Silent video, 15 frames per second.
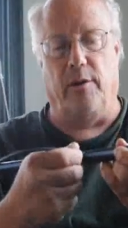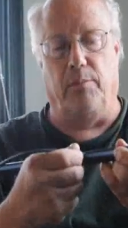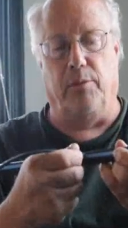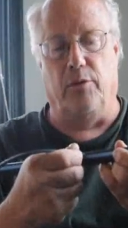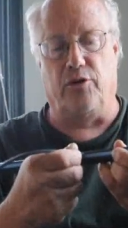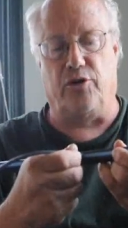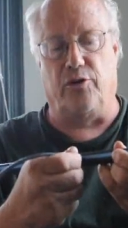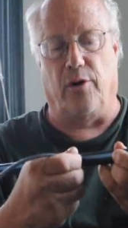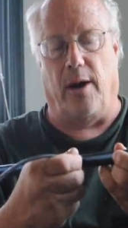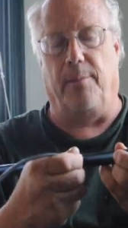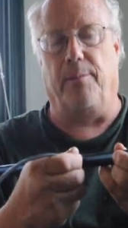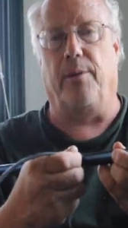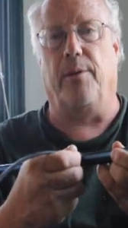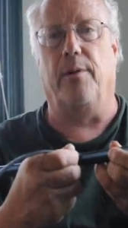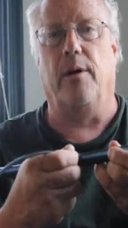the blue
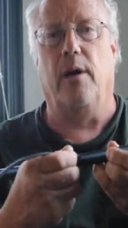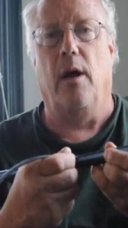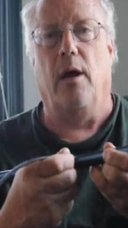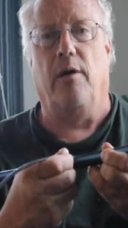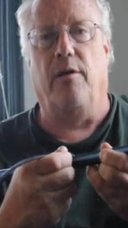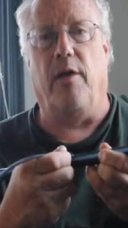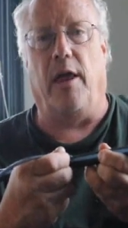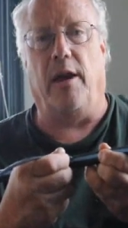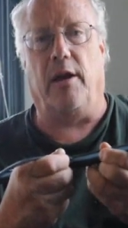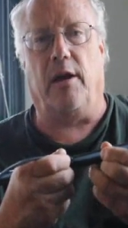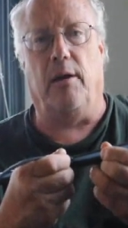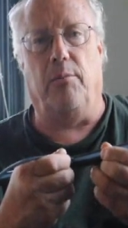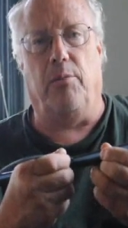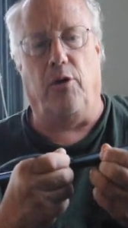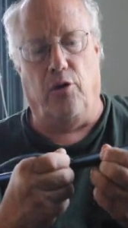stripe, then it
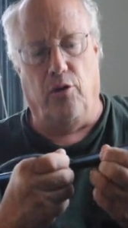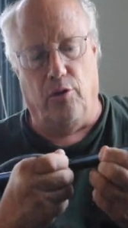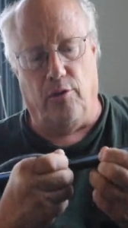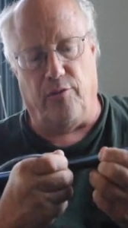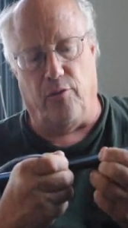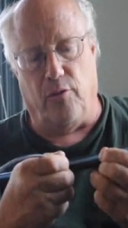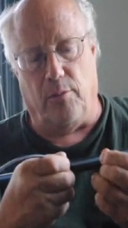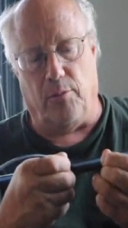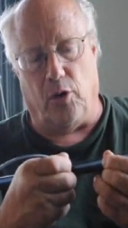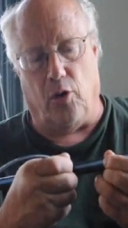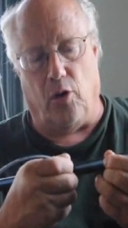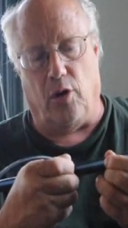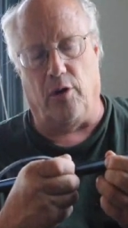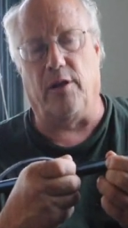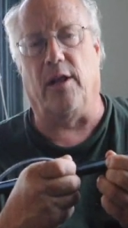can be uniform
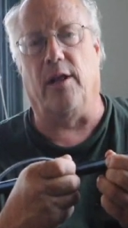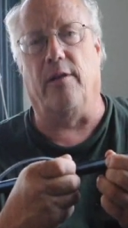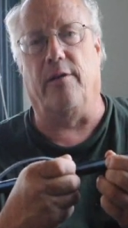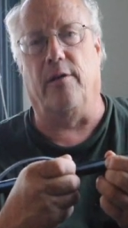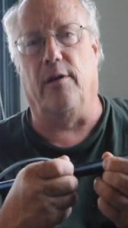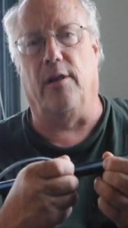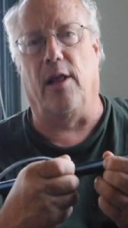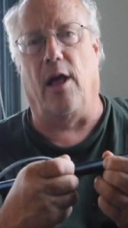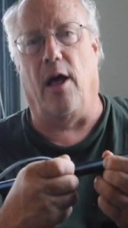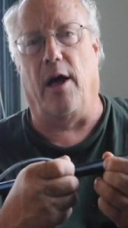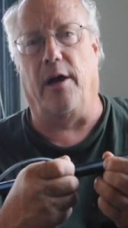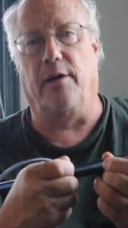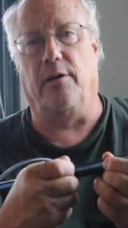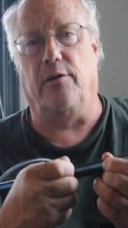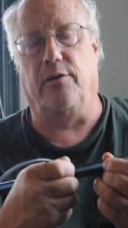along the, the
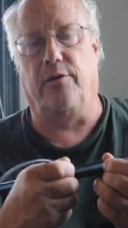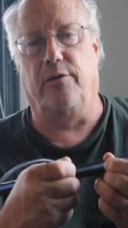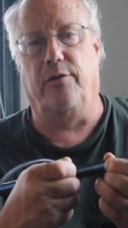line